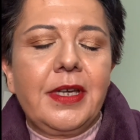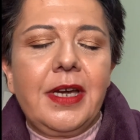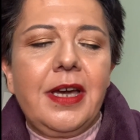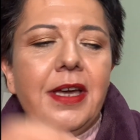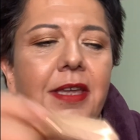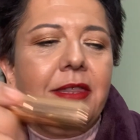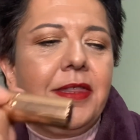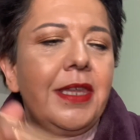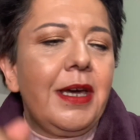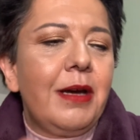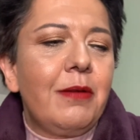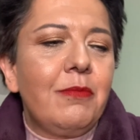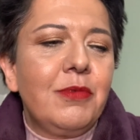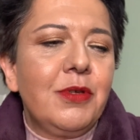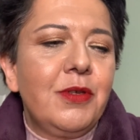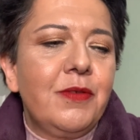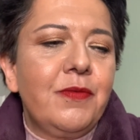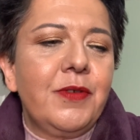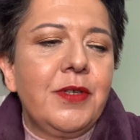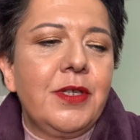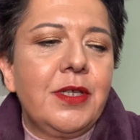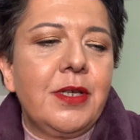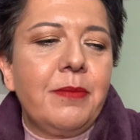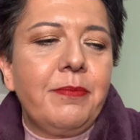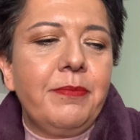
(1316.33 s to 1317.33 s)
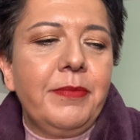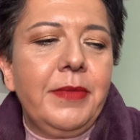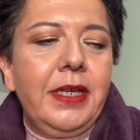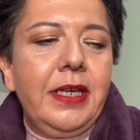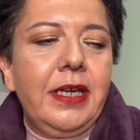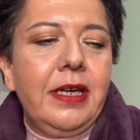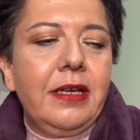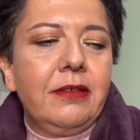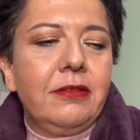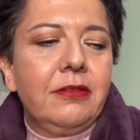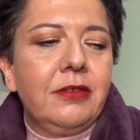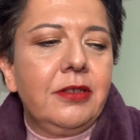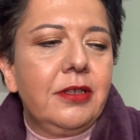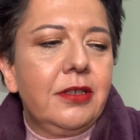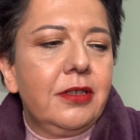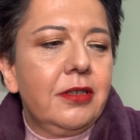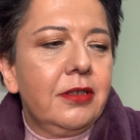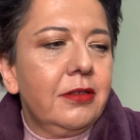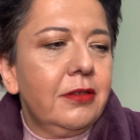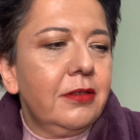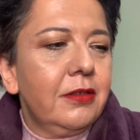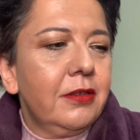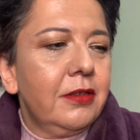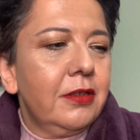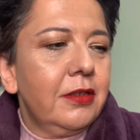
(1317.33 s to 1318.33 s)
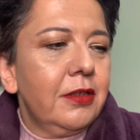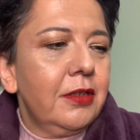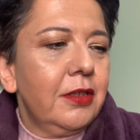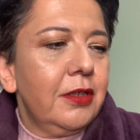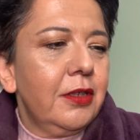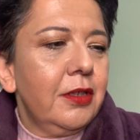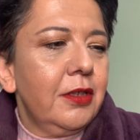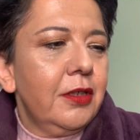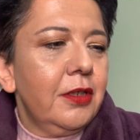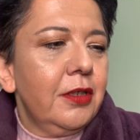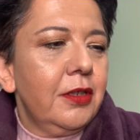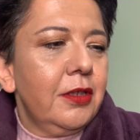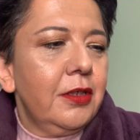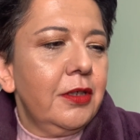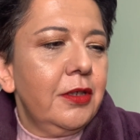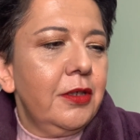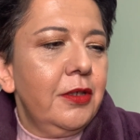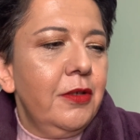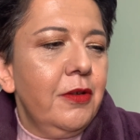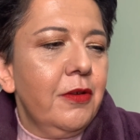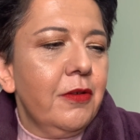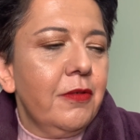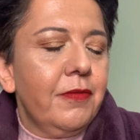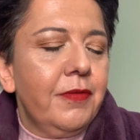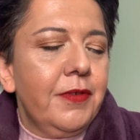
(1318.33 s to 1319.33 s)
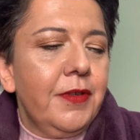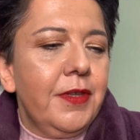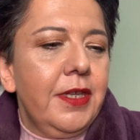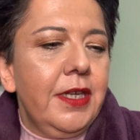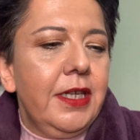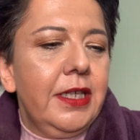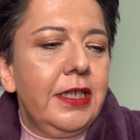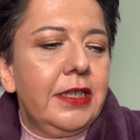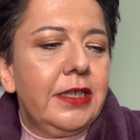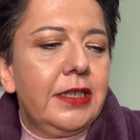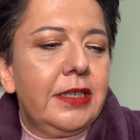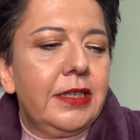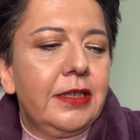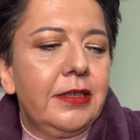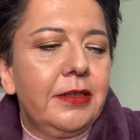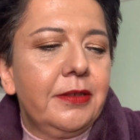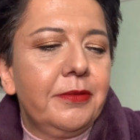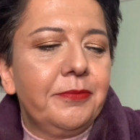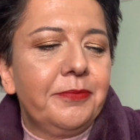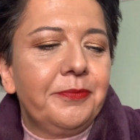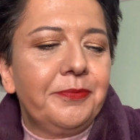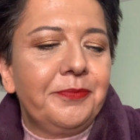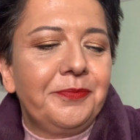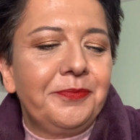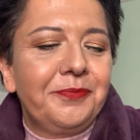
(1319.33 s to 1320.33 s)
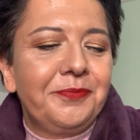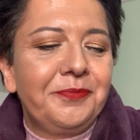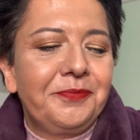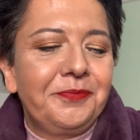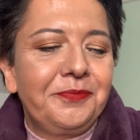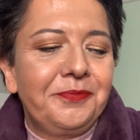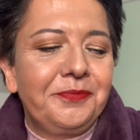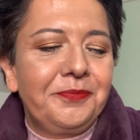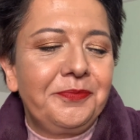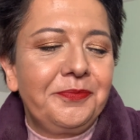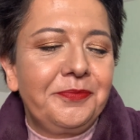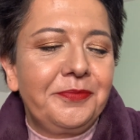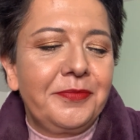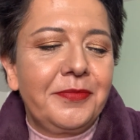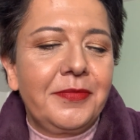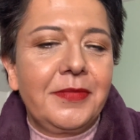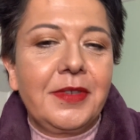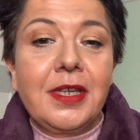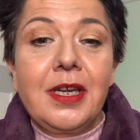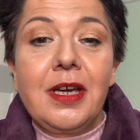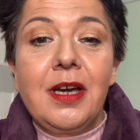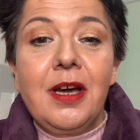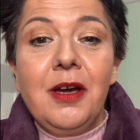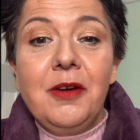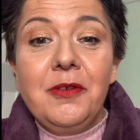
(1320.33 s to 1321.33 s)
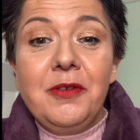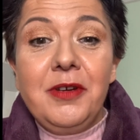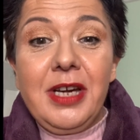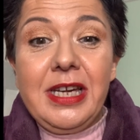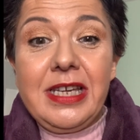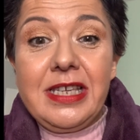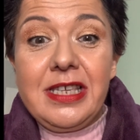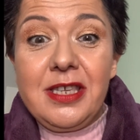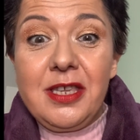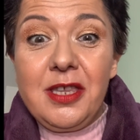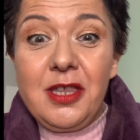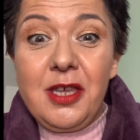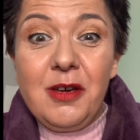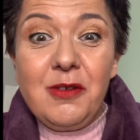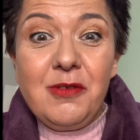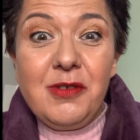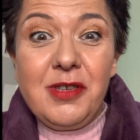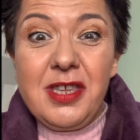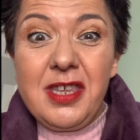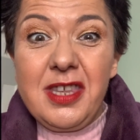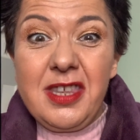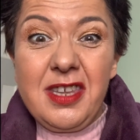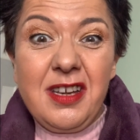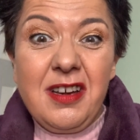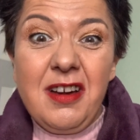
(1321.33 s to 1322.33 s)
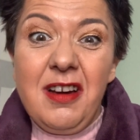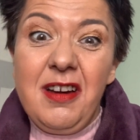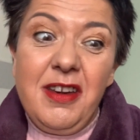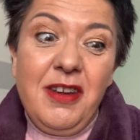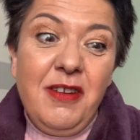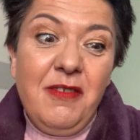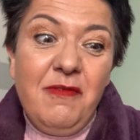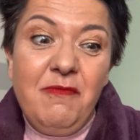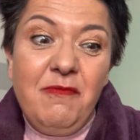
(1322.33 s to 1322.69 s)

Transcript: That was for something else, not for this. Okay, so those are the kind of